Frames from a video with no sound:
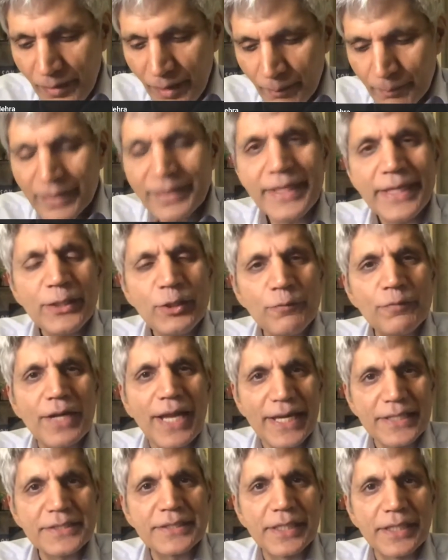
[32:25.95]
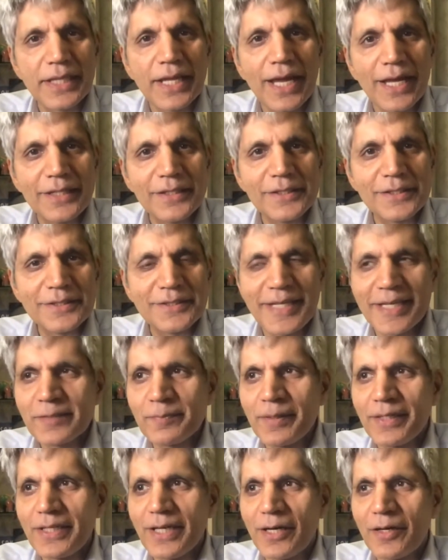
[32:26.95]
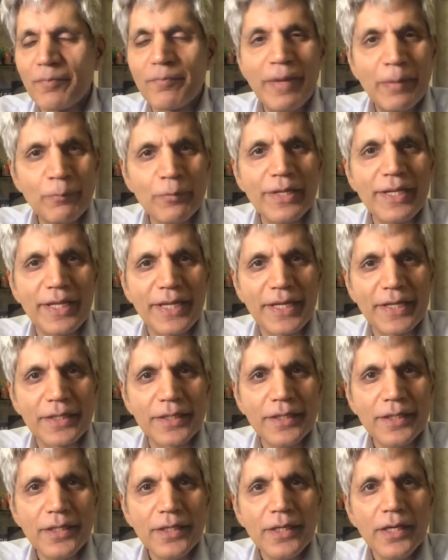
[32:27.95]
but thank you for asking that. It just takes me down memory lane.